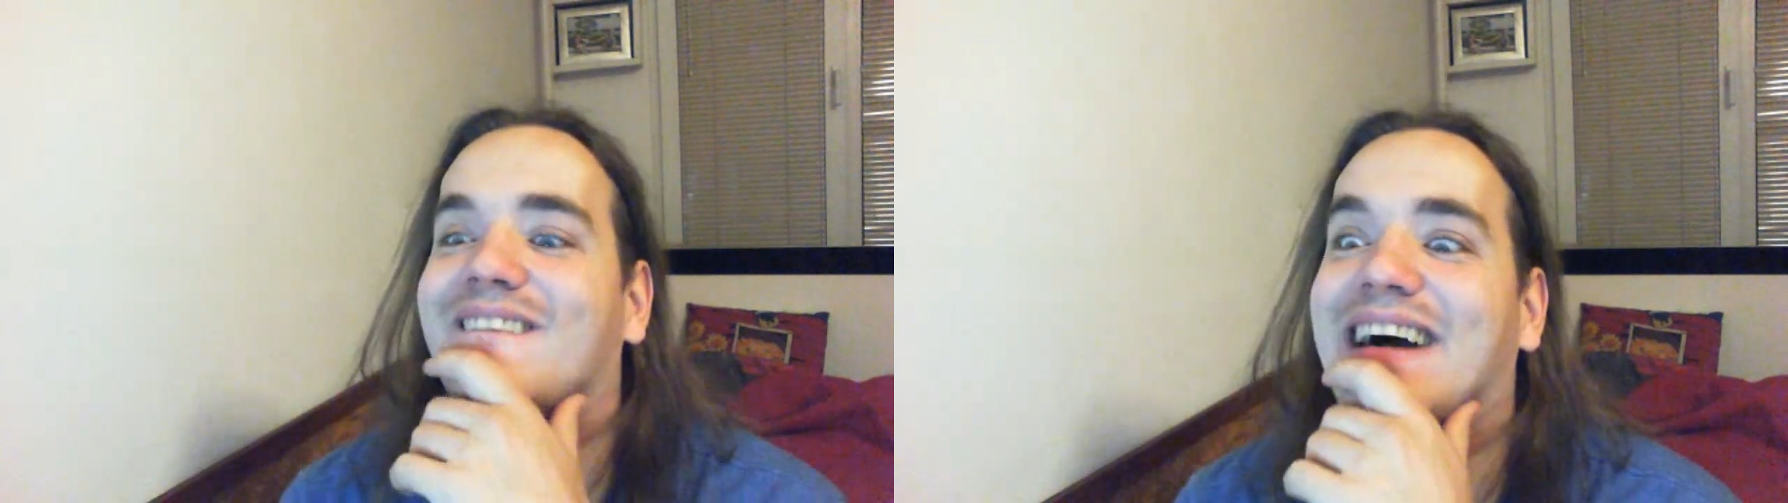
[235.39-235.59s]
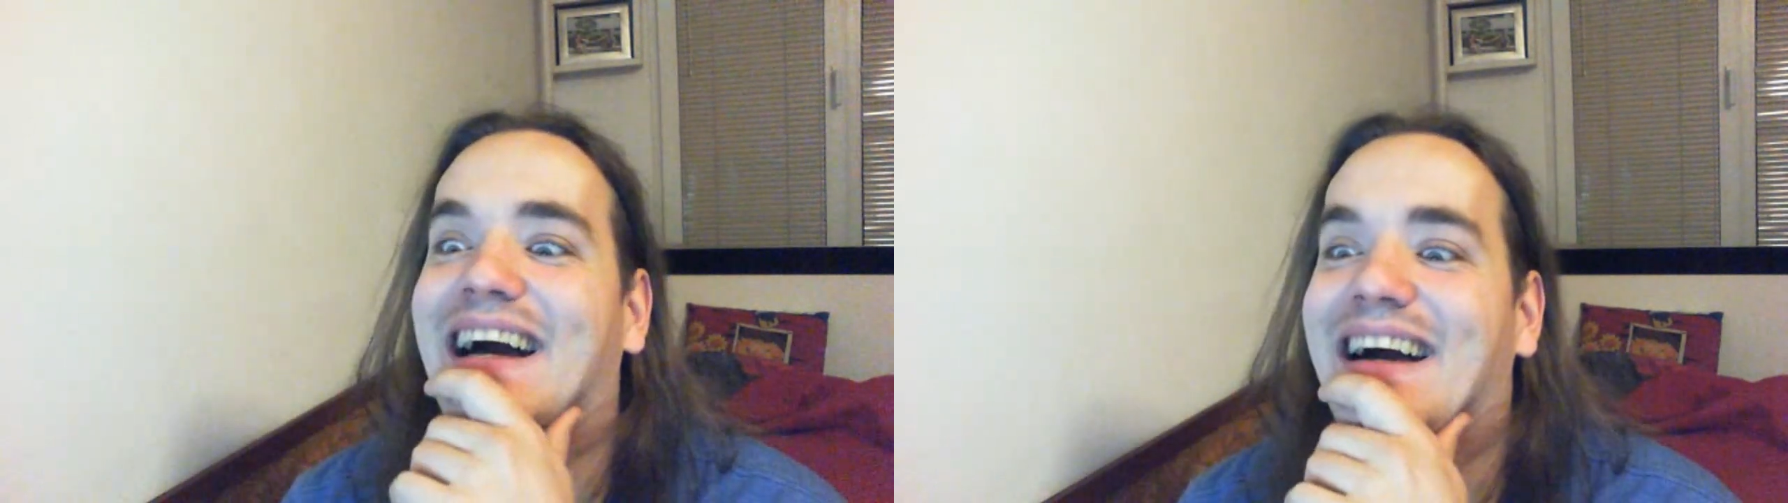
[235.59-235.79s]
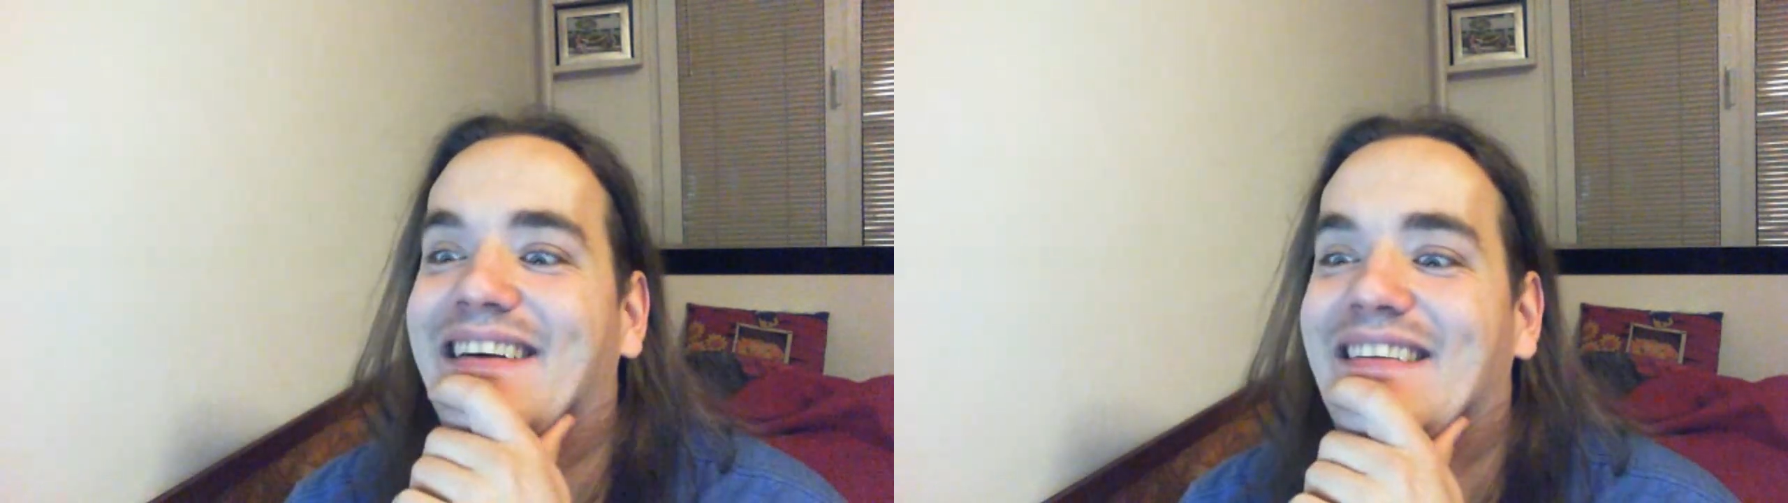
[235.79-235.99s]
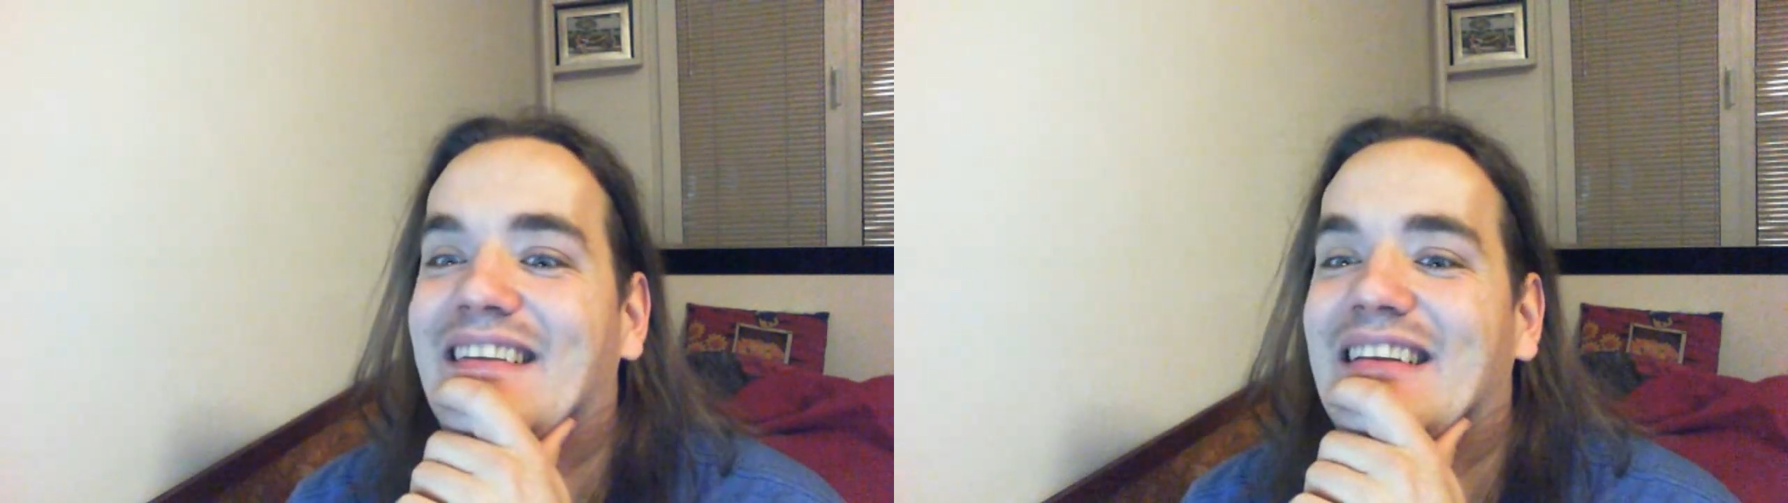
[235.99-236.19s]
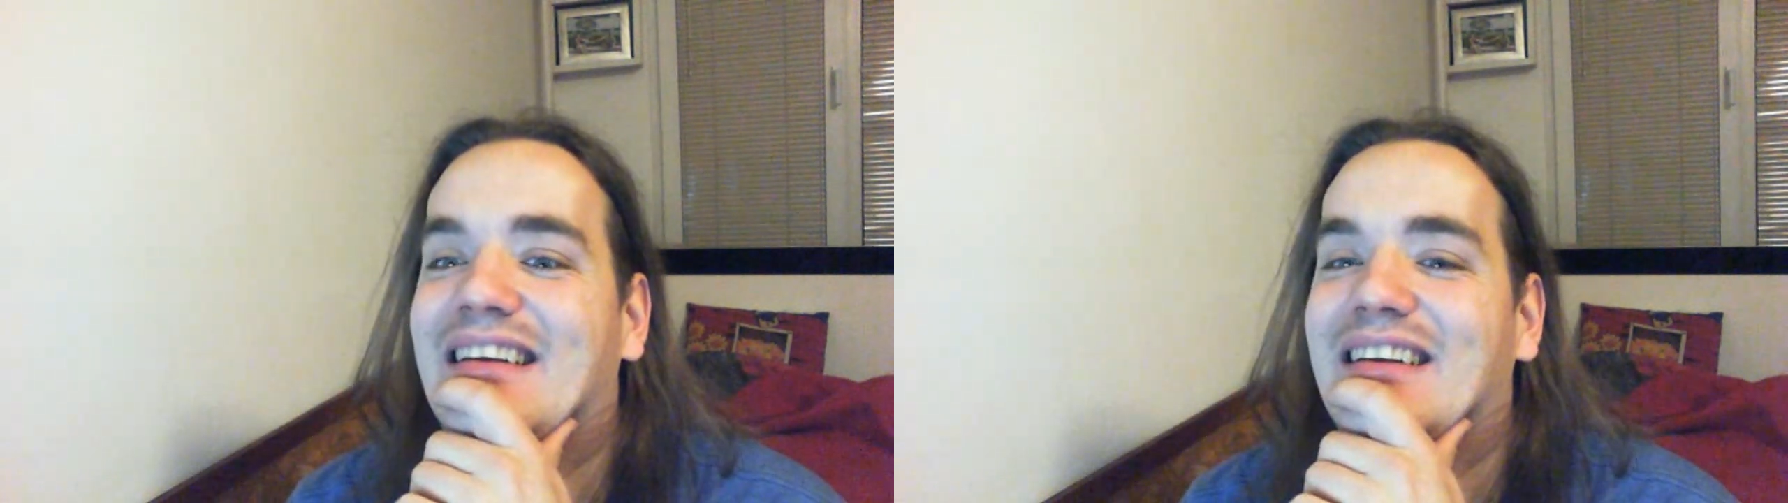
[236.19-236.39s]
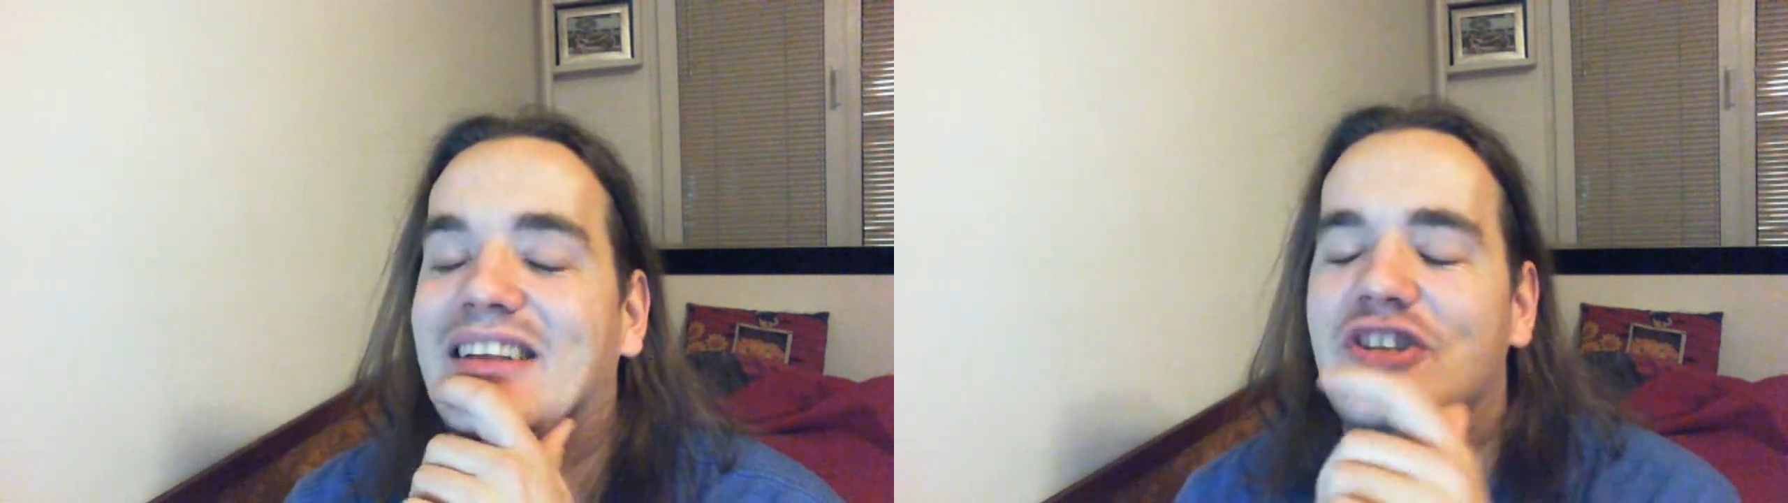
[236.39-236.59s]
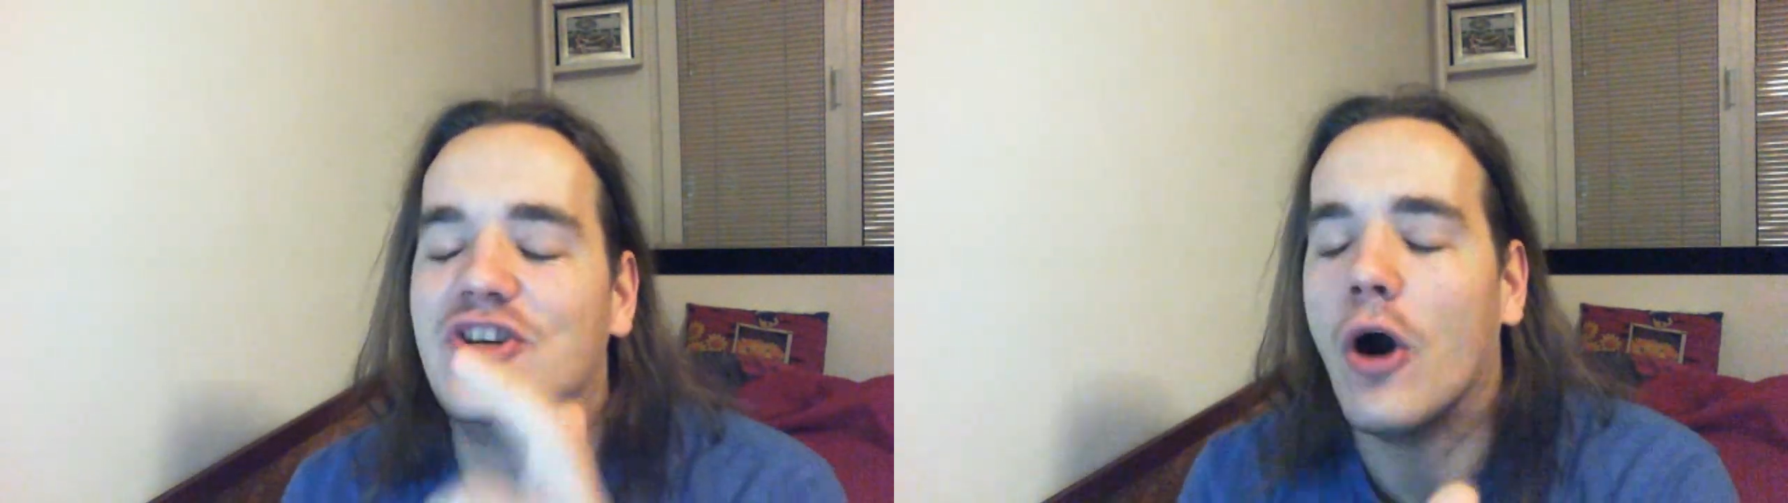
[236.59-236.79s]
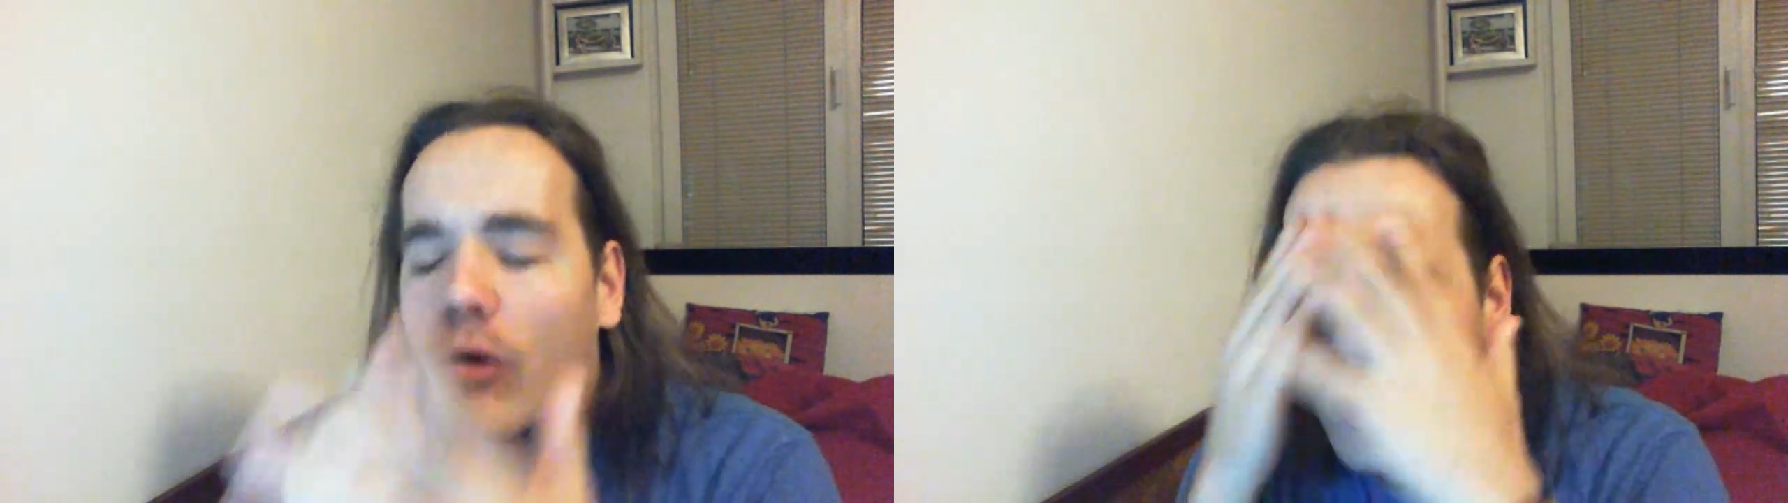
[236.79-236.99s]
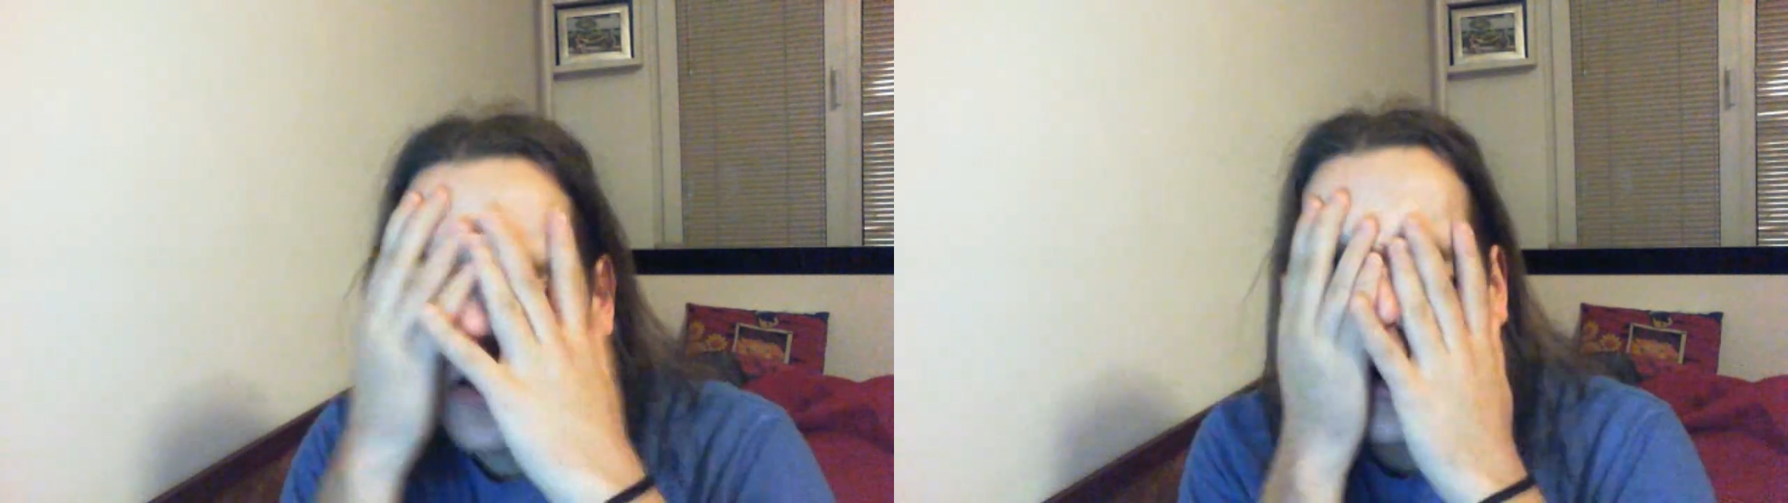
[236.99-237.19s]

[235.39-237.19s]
man, the Joker.